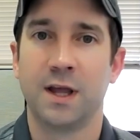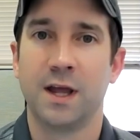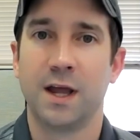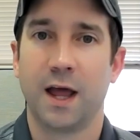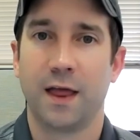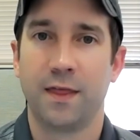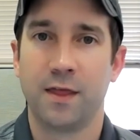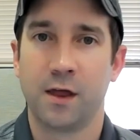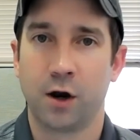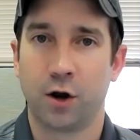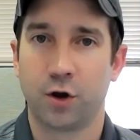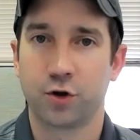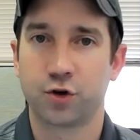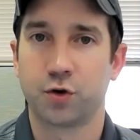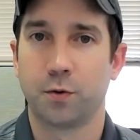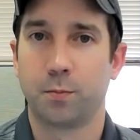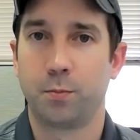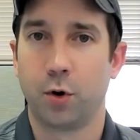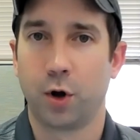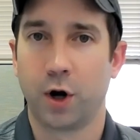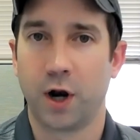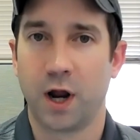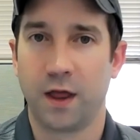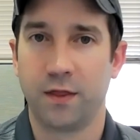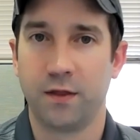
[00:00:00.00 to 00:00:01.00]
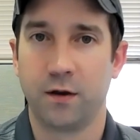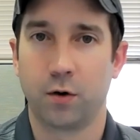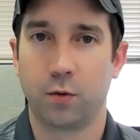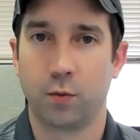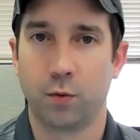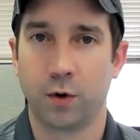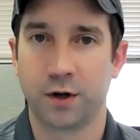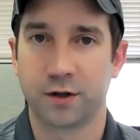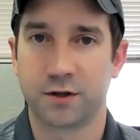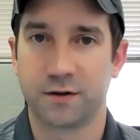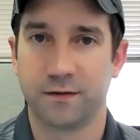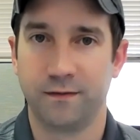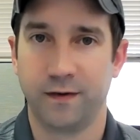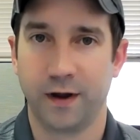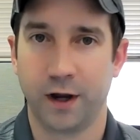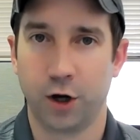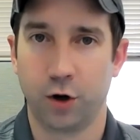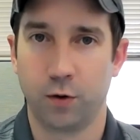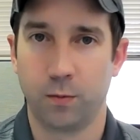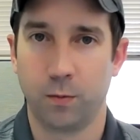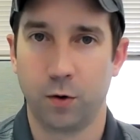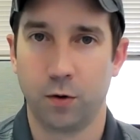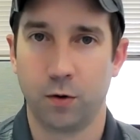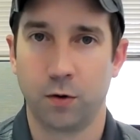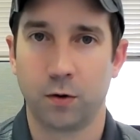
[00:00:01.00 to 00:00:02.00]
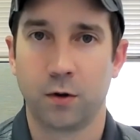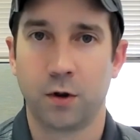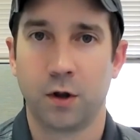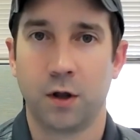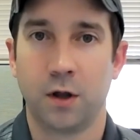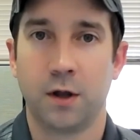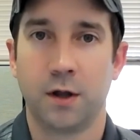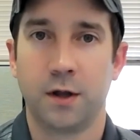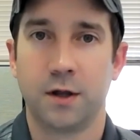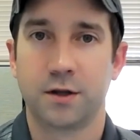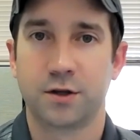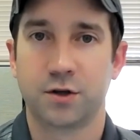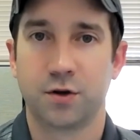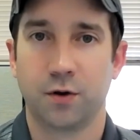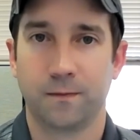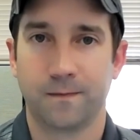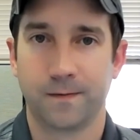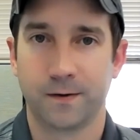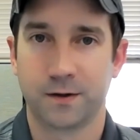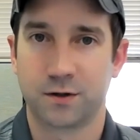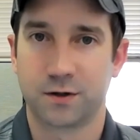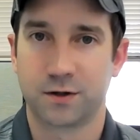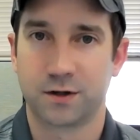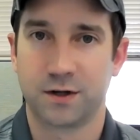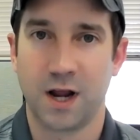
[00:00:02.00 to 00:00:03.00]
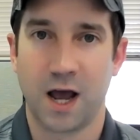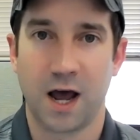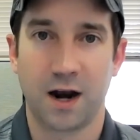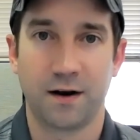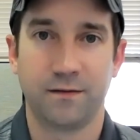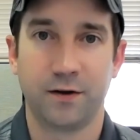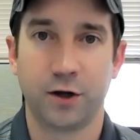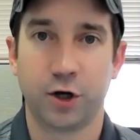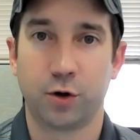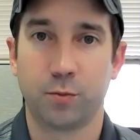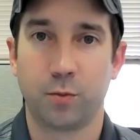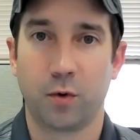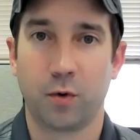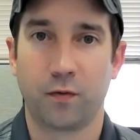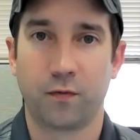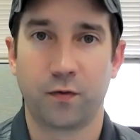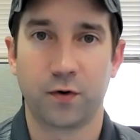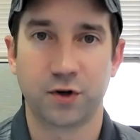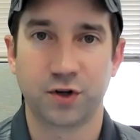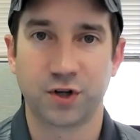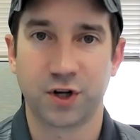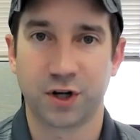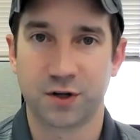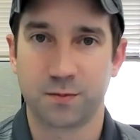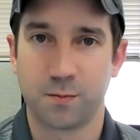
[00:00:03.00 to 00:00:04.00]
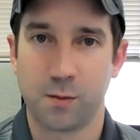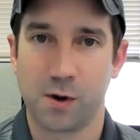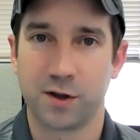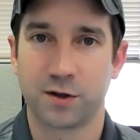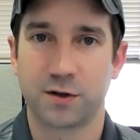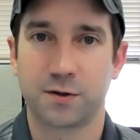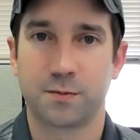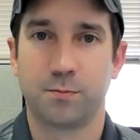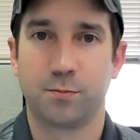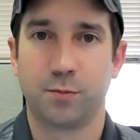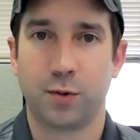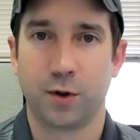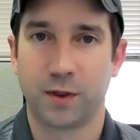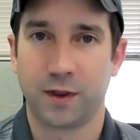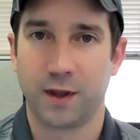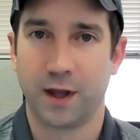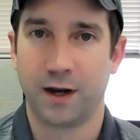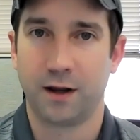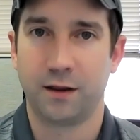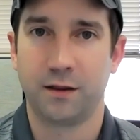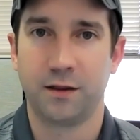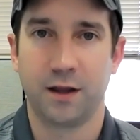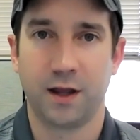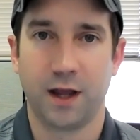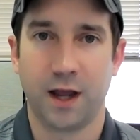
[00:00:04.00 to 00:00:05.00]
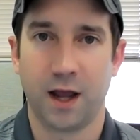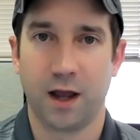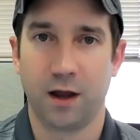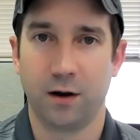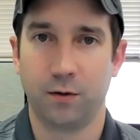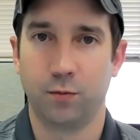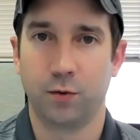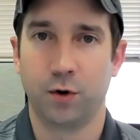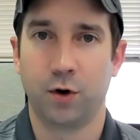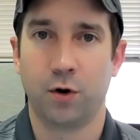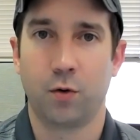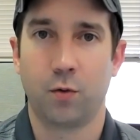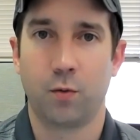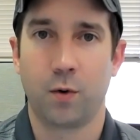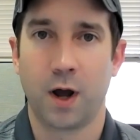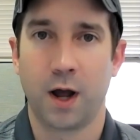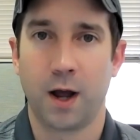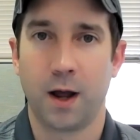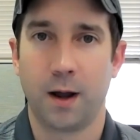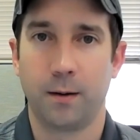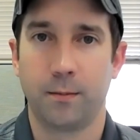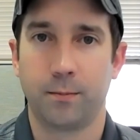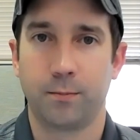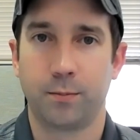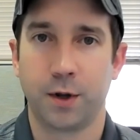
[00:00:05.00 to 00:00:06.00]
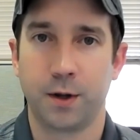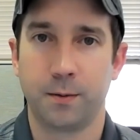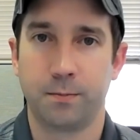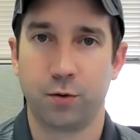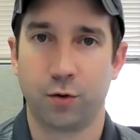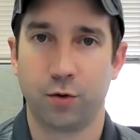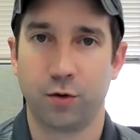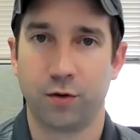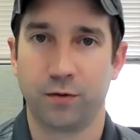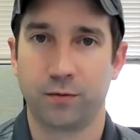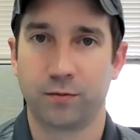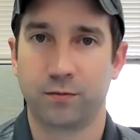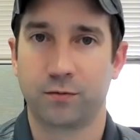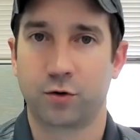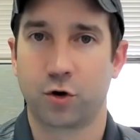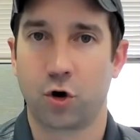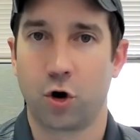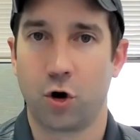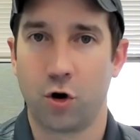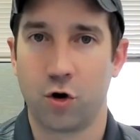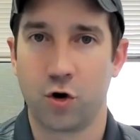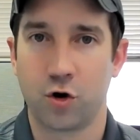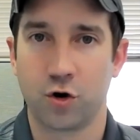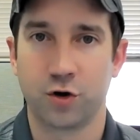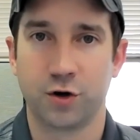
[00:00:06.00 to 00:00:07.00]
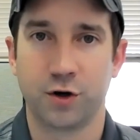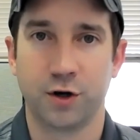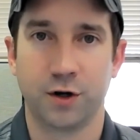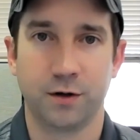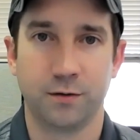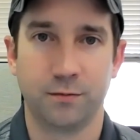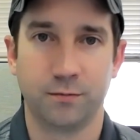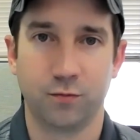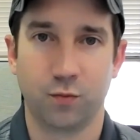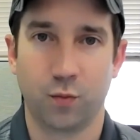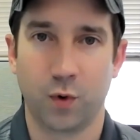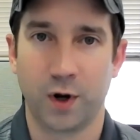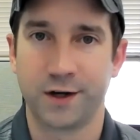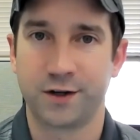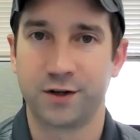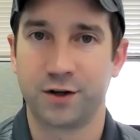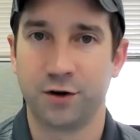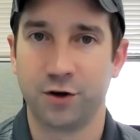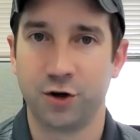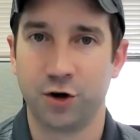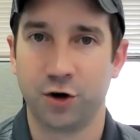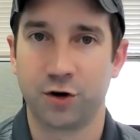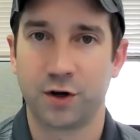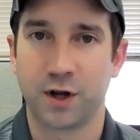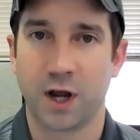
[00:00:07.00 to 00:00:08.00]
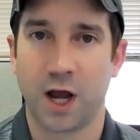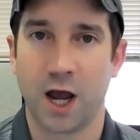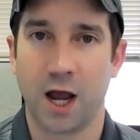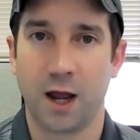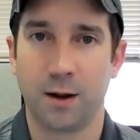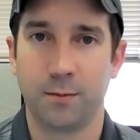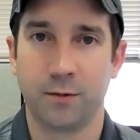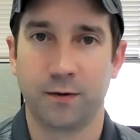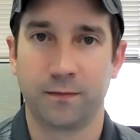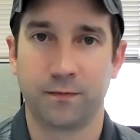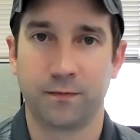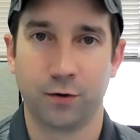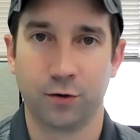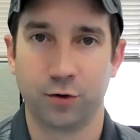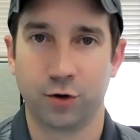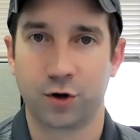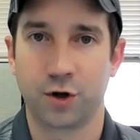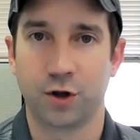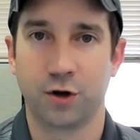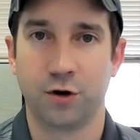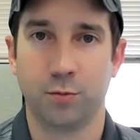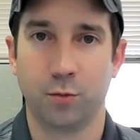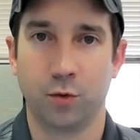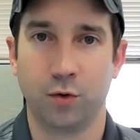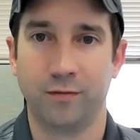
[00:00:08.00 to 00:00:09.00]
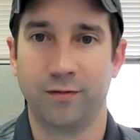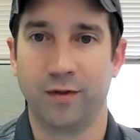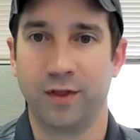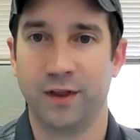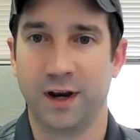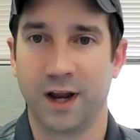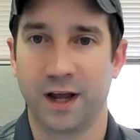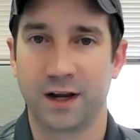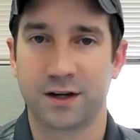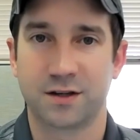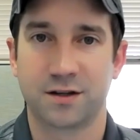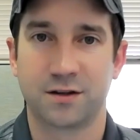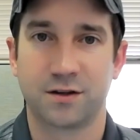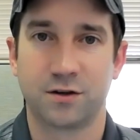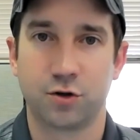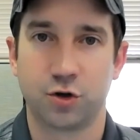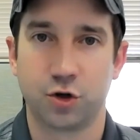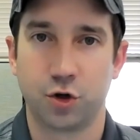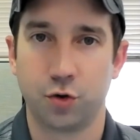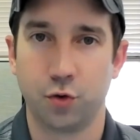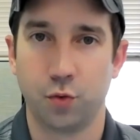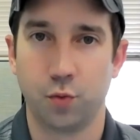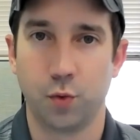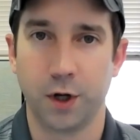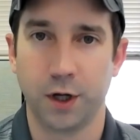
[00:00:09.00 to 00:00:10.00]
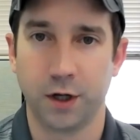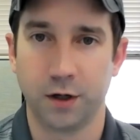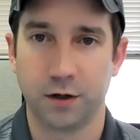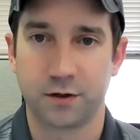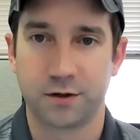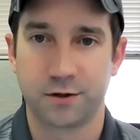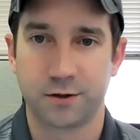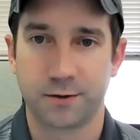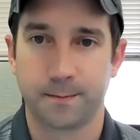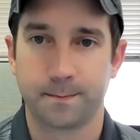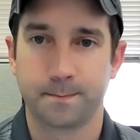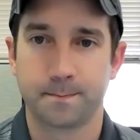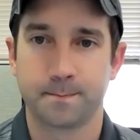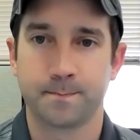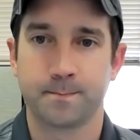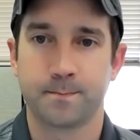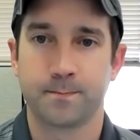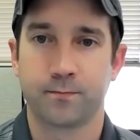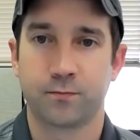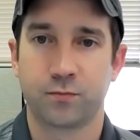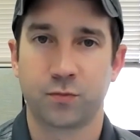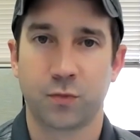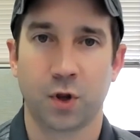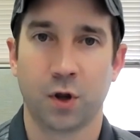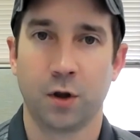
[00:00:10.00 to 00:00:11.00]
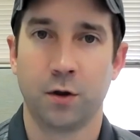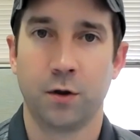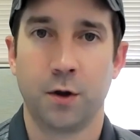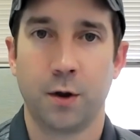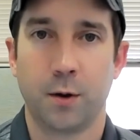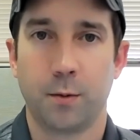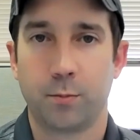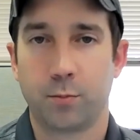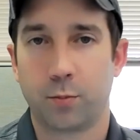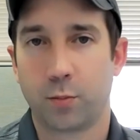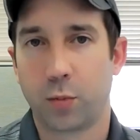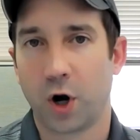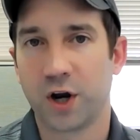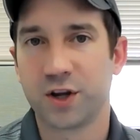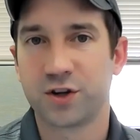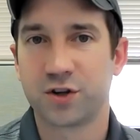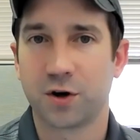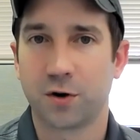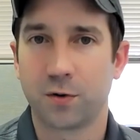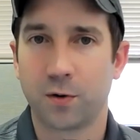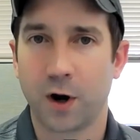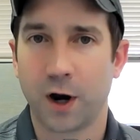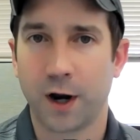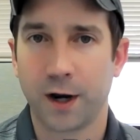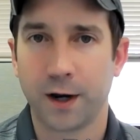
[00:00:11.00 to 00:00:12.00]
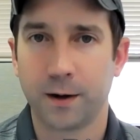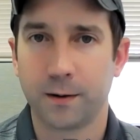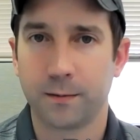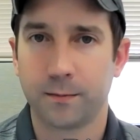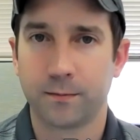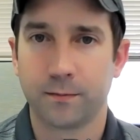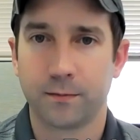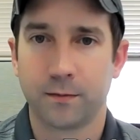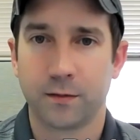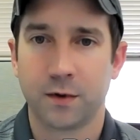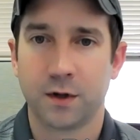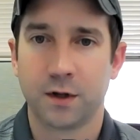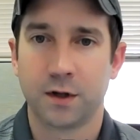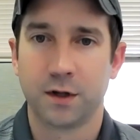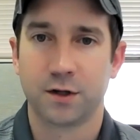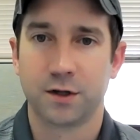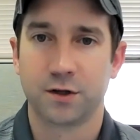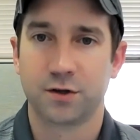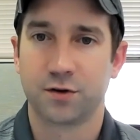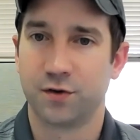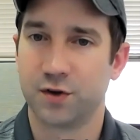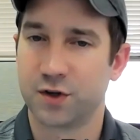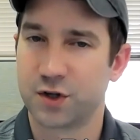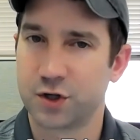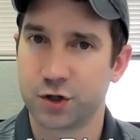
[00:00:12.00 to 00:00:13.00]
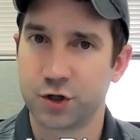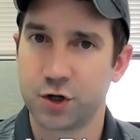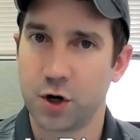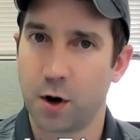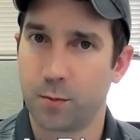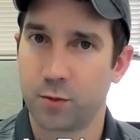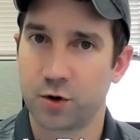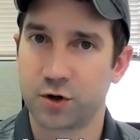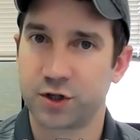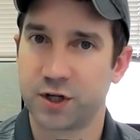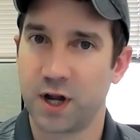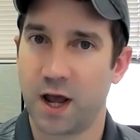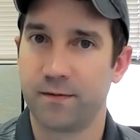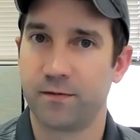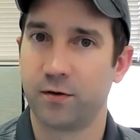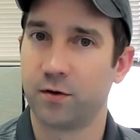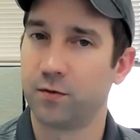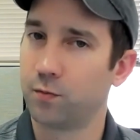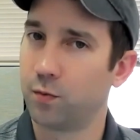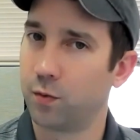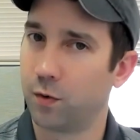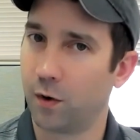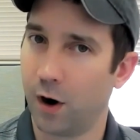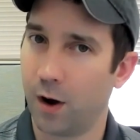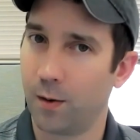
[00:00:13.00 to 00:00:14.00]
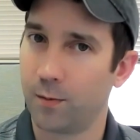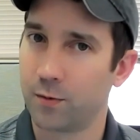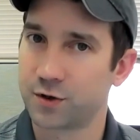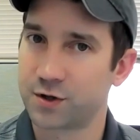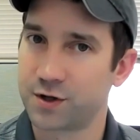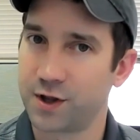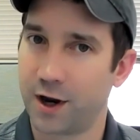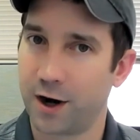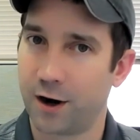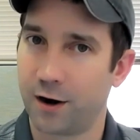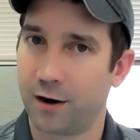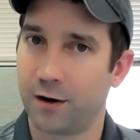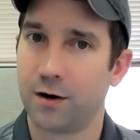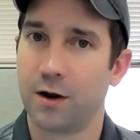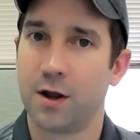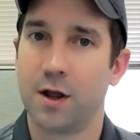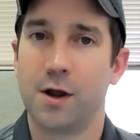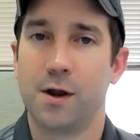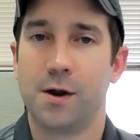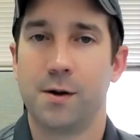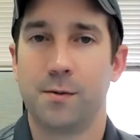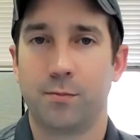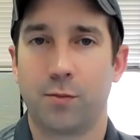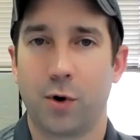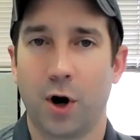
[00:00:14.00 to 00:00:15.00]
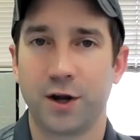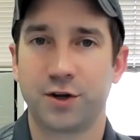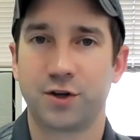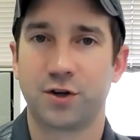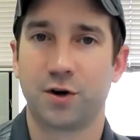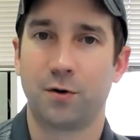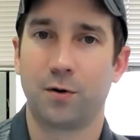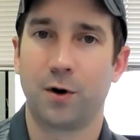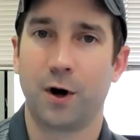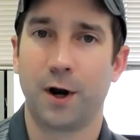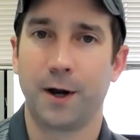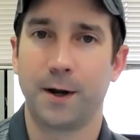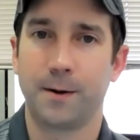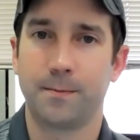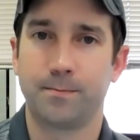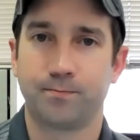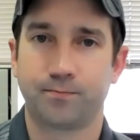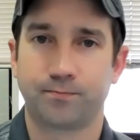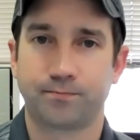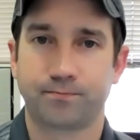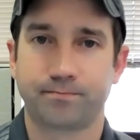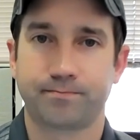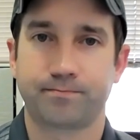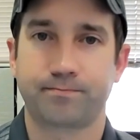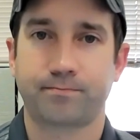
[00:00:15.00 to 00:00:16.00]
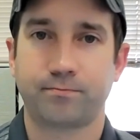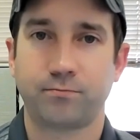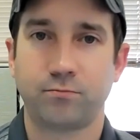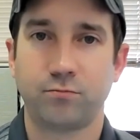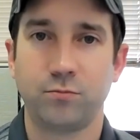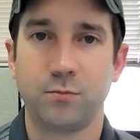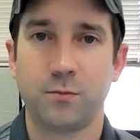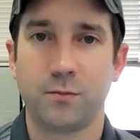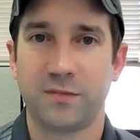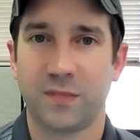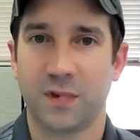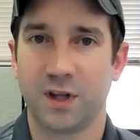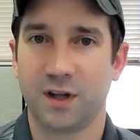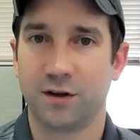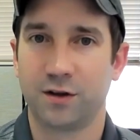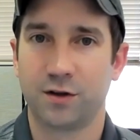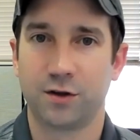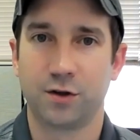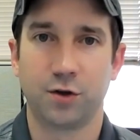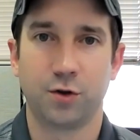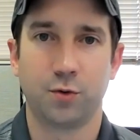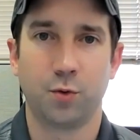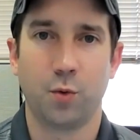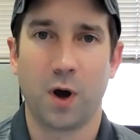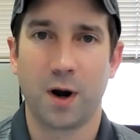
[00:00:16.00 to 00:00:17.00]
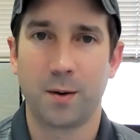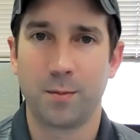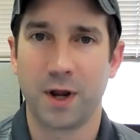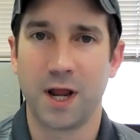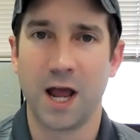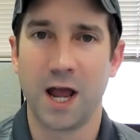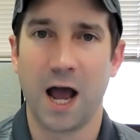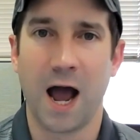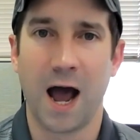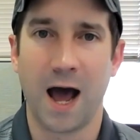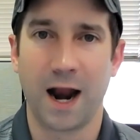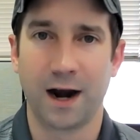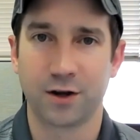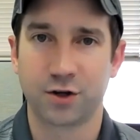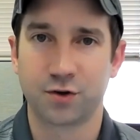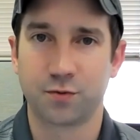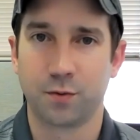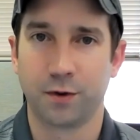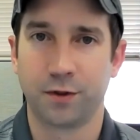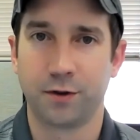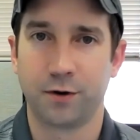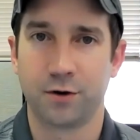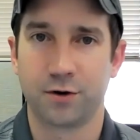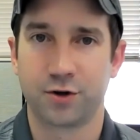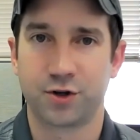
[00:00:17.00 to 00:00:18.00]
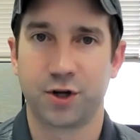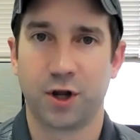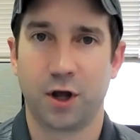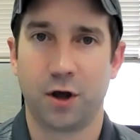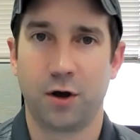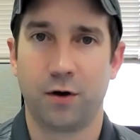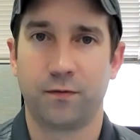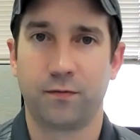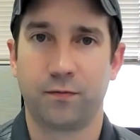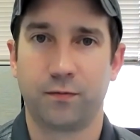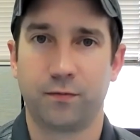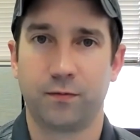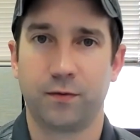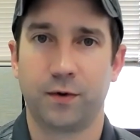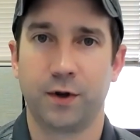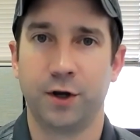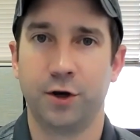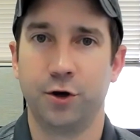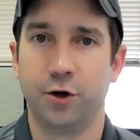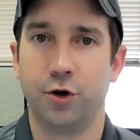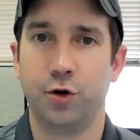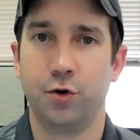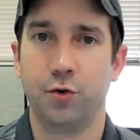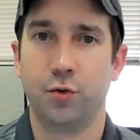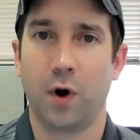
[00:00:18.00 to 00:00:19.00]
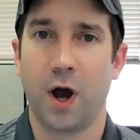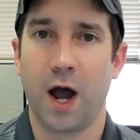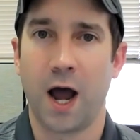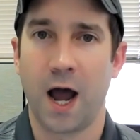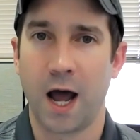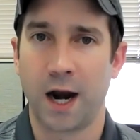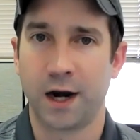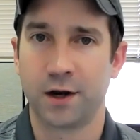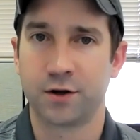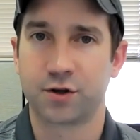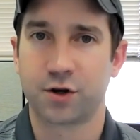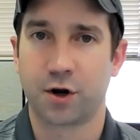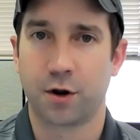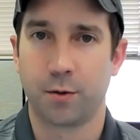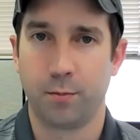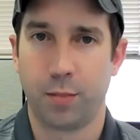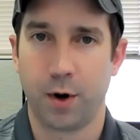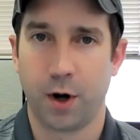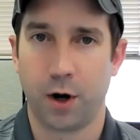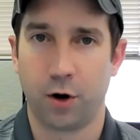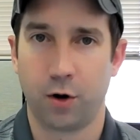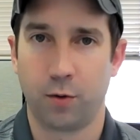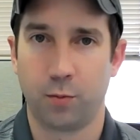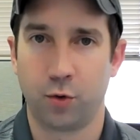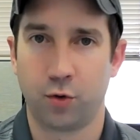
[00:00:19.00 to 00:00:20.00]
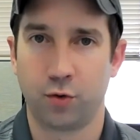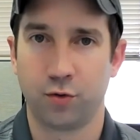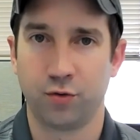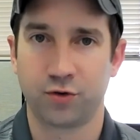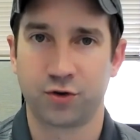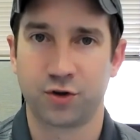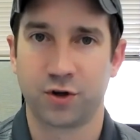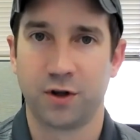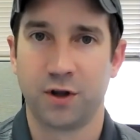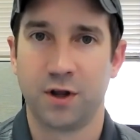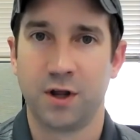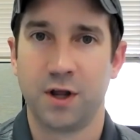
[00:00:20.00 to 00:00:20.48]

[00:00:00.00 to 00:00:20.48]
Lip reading: And then also put on there when it's available. So if it's not available for 6 months, put that in the ad. We don't want people calling and wasting your time if looking to move in the next 2 weeks. Price it right. So this is number 7. We're almost there. Price it right. You want to be honest with yourself and do honest comparables.